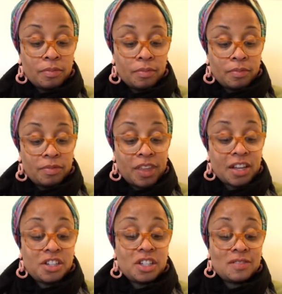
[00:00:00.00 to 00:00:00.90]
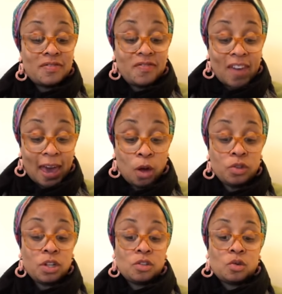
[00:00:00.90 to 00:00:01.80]
then she
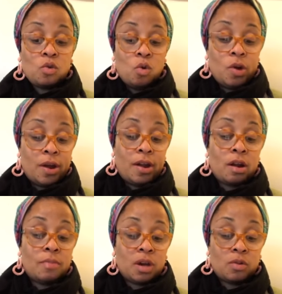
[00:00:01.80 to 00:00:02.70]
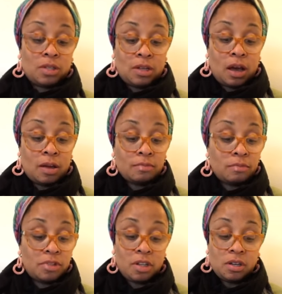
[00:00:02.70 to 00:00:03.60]
founded a school where Arabic was taught.
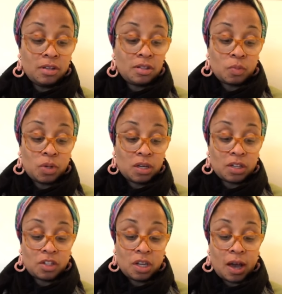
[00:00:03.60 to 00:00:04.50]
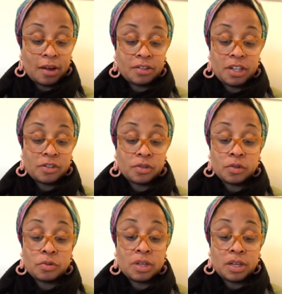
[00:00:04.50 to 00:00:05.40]
She couldn't speak it, she hired teachers
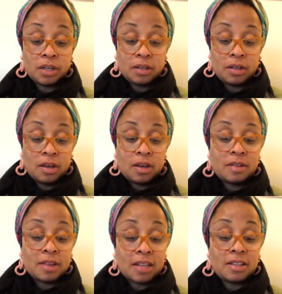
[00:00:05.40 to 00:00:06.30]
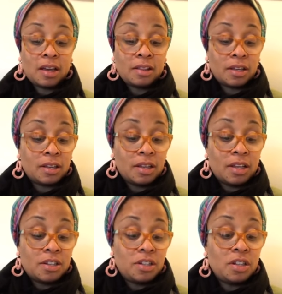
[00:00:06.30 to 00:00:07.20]
who did. That's Ella.
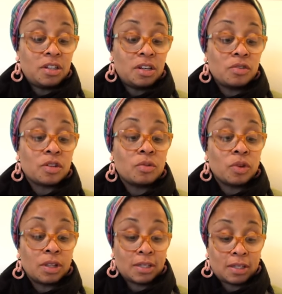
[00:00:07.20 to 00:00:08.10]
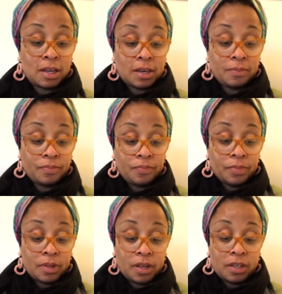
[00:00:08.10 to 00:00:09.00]
She deals in real estate,
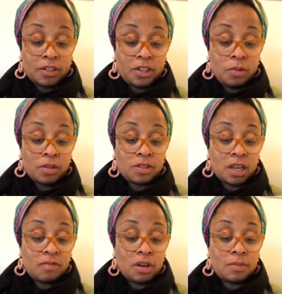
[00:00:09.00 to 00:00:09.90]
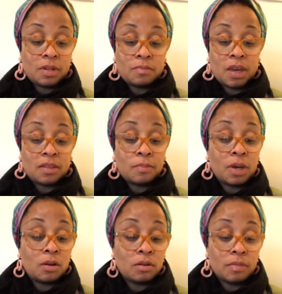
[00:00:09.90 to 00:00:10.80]
and she was saving up to make the
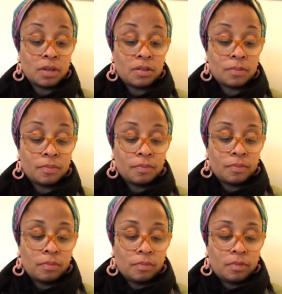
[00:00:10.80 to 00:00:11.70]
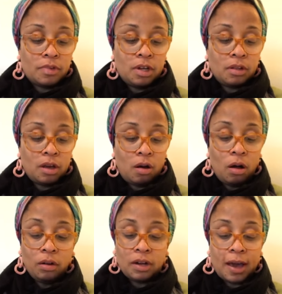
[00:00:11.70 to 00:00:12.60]
pilgrimage. Nearly
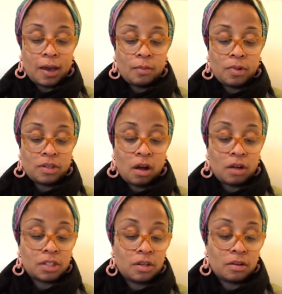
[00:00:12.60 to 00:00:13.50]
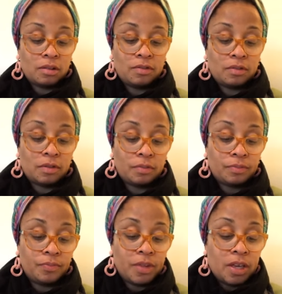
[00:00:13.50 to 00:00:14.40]
all night we talked in her living room.
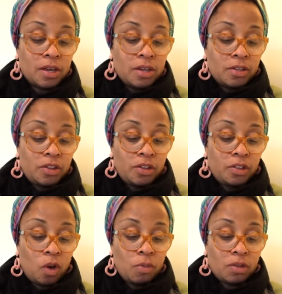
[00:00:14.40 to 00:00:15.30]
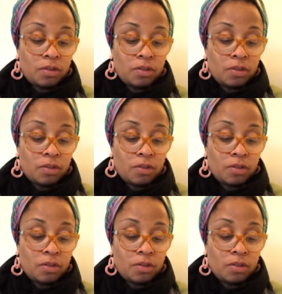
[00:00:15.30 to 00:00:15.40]
She told me that